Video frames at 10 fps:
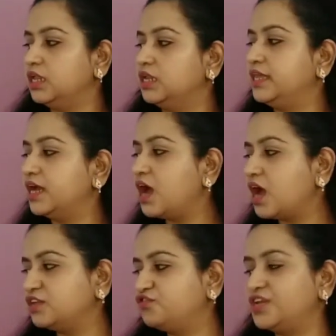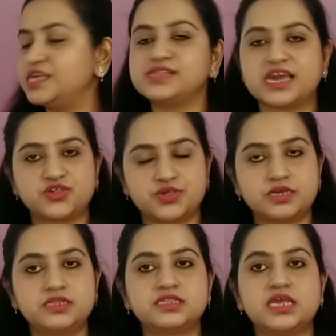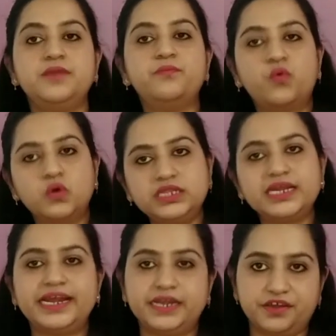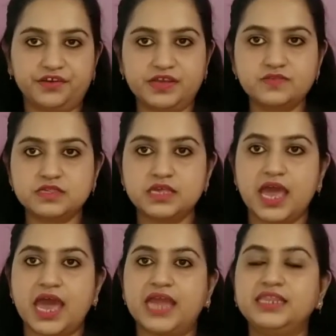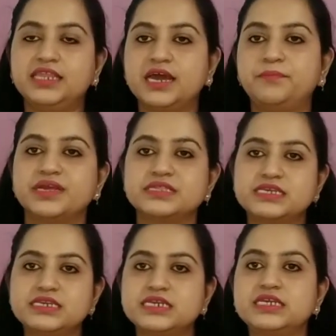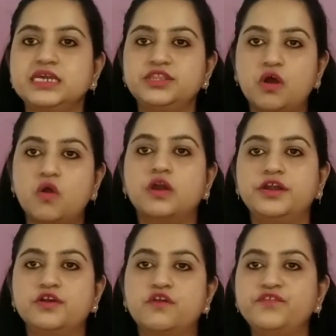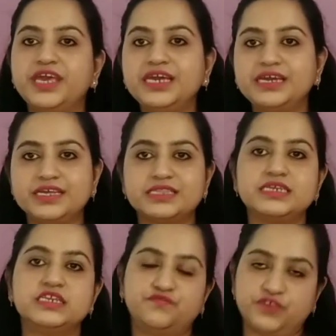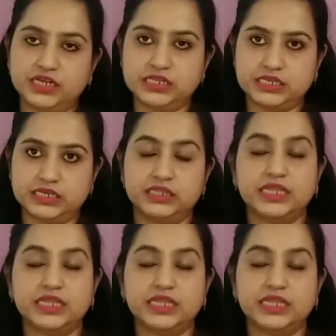There are 3 sections in both the categories and they are presented in the order of increasing difficulty.